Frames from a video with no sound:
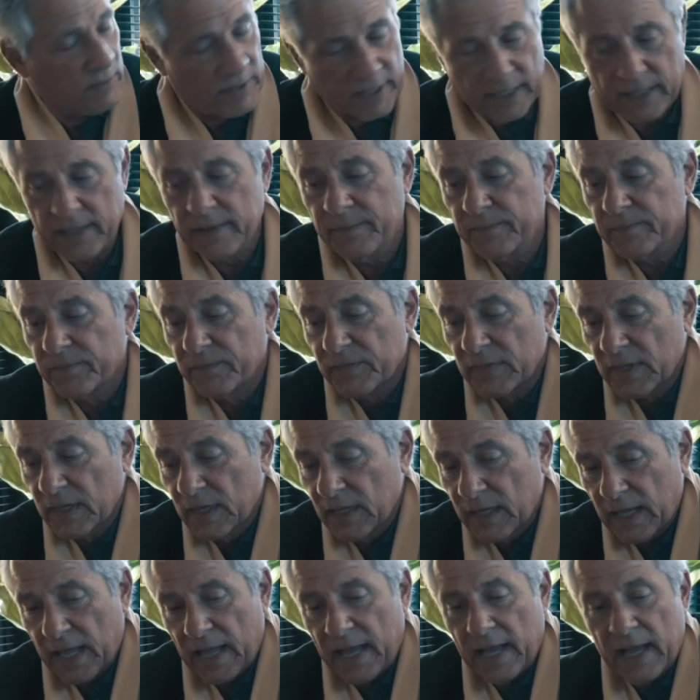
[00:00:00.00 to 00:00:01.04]
Okay?
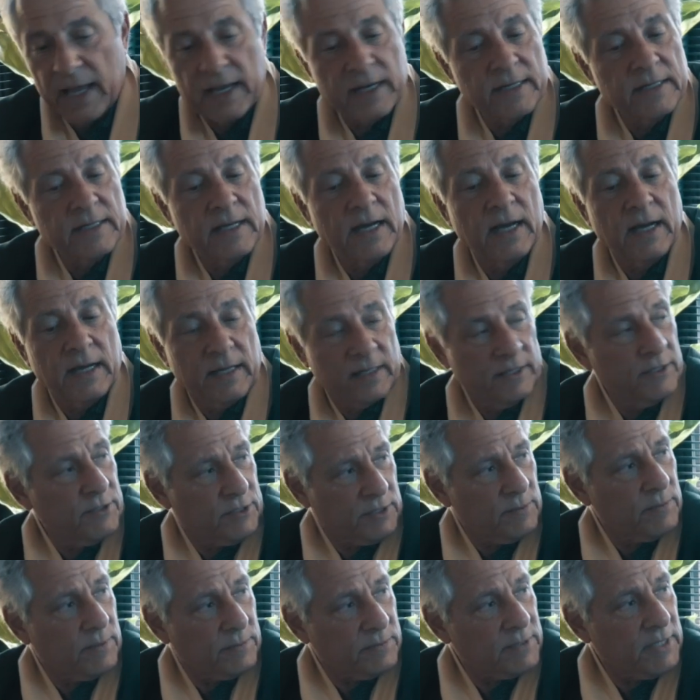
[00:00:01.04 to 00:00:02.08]
And you
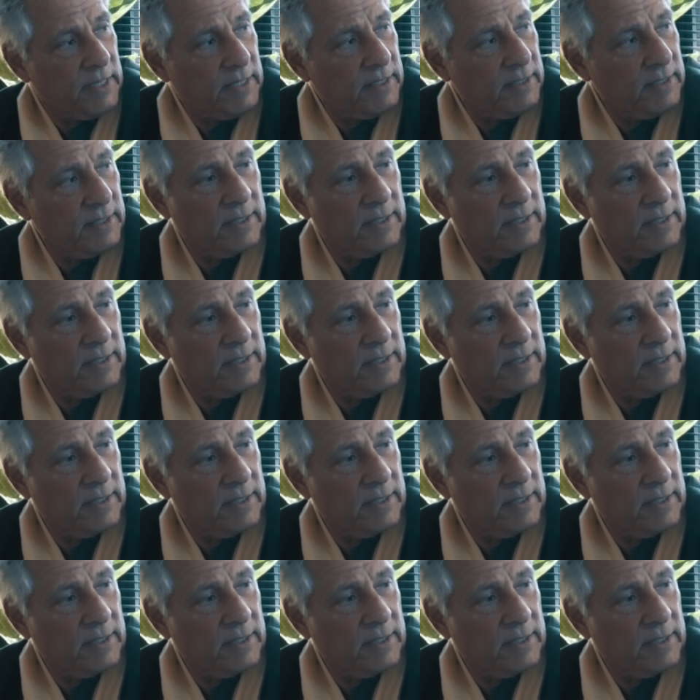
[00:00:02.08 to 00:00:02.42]
see what I'm saying?